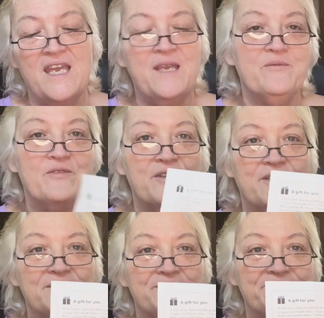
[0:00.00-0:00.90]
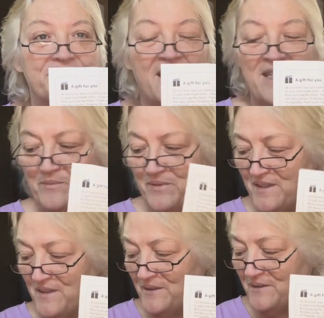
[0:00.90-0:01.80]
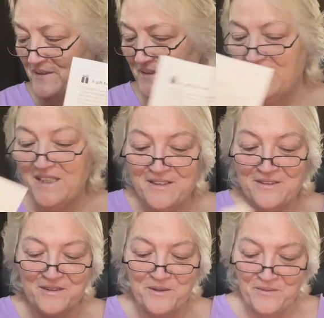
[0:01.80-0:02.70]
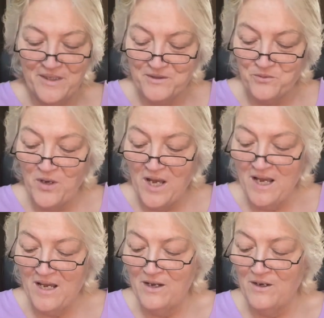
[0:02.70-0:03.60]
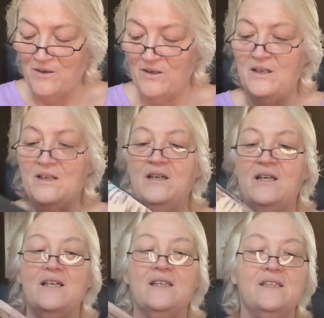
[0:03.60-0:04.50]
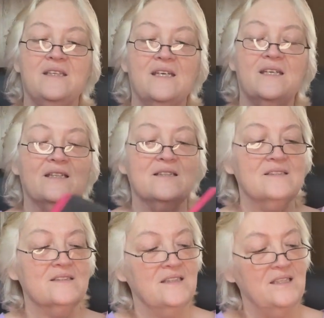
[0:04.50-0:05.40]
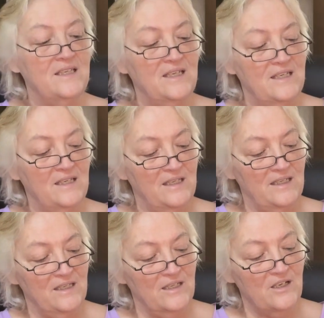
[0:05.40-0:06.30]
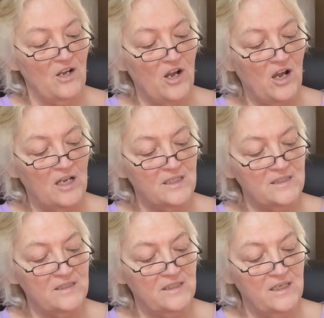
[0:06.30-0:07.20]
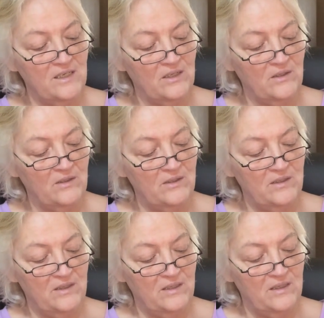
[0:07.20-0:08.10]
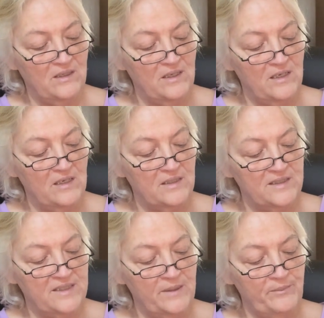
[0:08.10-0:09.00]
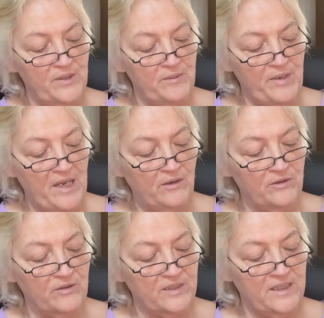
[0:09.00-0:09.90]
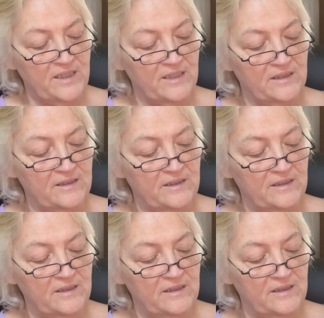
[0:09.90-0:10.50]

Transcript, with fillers: Ape Ape. So thank you so much. Wow. Yes. Cost now. Dip powder kit.